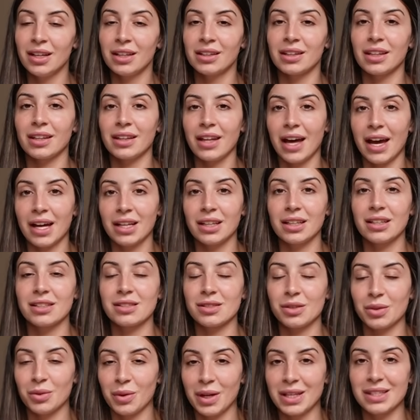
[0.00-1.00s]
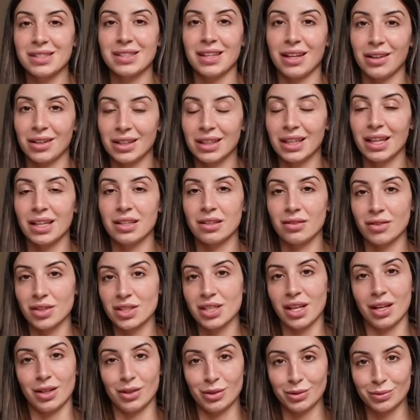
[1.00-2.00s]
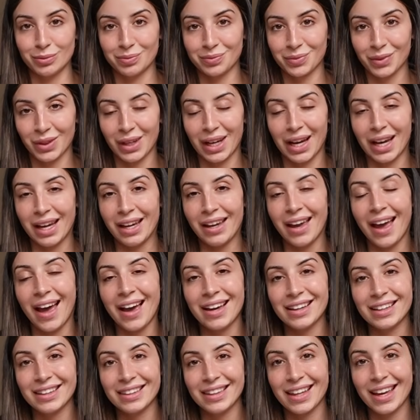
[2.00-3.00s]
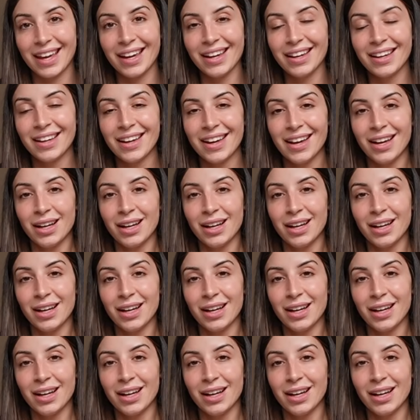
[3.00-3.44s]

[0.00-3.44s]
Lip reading: The light is always there at the end of the tunnel, okay? Hang in there.